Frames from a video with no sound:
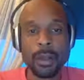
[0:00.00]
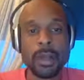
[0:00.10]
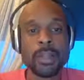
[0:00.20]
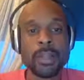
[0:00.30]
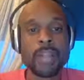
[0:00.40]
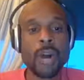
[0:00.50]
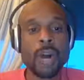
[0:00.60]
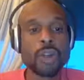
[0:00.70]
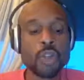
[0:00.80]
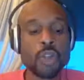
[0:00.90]
So
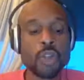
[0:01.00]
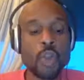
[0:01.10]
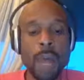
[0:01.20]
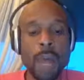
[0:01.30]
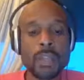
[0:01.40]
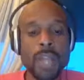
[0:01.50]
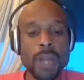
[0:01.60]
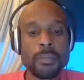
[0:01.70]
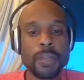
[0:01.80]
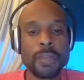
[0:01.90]
you 2 hours
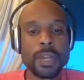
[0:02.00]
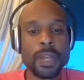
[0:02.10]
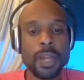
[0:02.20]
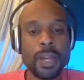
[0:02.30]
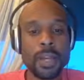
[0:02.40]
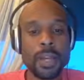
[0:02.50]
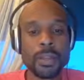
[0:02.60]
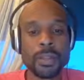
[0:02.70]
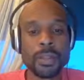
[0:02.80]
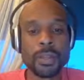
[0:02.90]
up in the hills
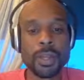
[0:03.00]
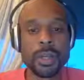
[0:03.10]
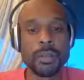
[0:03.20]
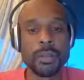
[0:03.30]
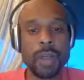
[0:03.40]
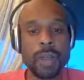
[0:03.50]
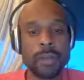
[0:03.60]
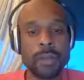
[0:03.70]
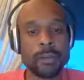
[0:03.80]
in Jamaica,